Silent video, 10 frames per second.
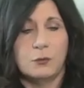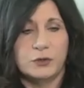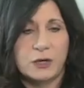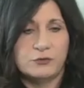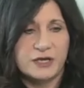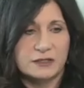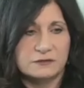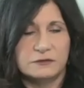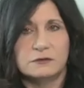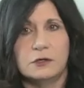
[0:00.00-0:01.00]
when I was at
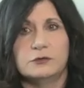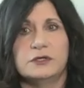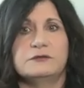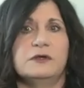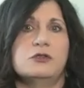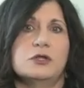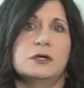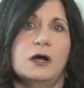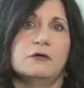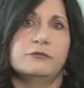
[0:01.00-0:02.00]
the Sedona
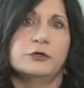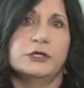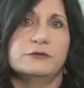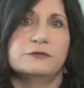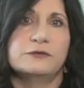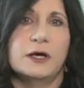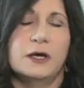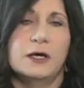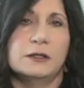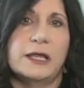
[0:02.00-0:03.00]
Ascension Conference
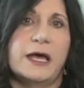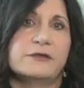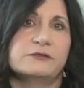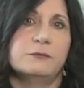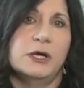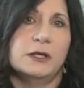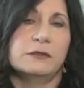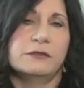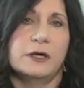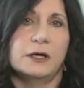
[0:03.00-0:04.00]
last
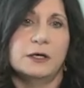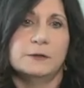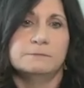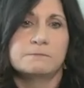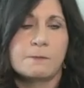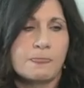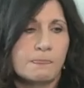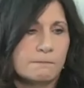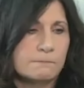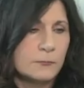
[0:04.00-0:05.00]
month,
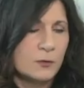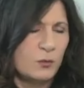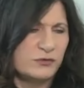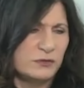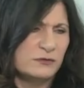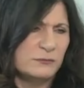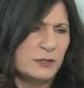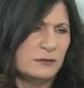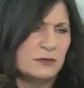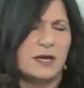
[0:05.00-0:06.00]
was it this
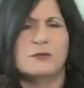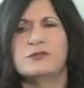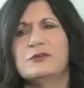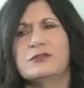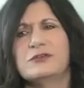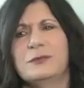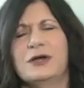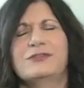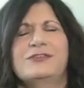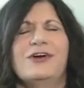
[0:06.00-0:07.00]
month? Yeah, it was still this
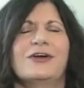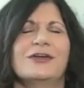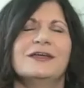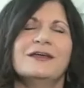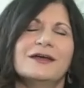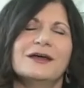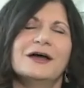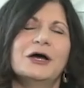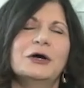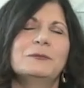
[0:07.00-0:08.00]
month, sorry.
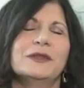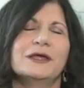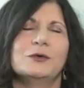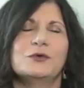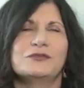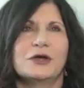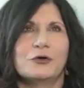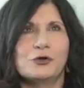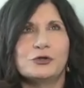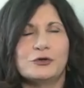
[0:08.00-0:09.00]
It was
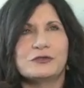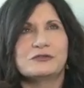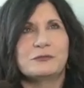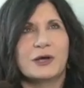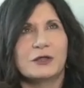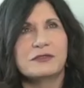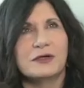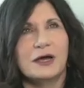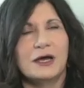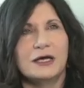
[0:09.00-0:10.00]
earlier this month.
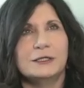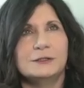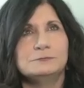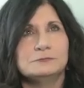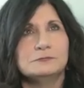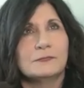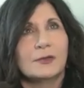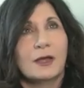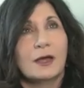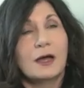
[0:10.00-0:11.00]

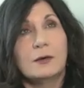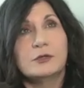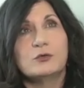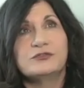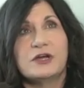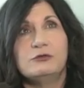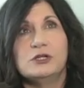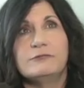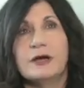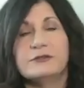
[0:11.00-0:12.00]
There were
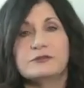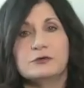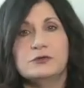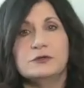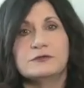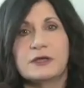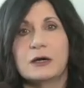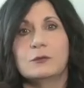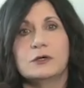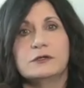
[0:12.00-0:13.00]
several of my students
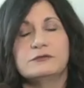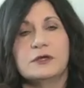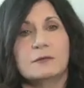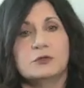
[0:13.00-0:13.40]
that was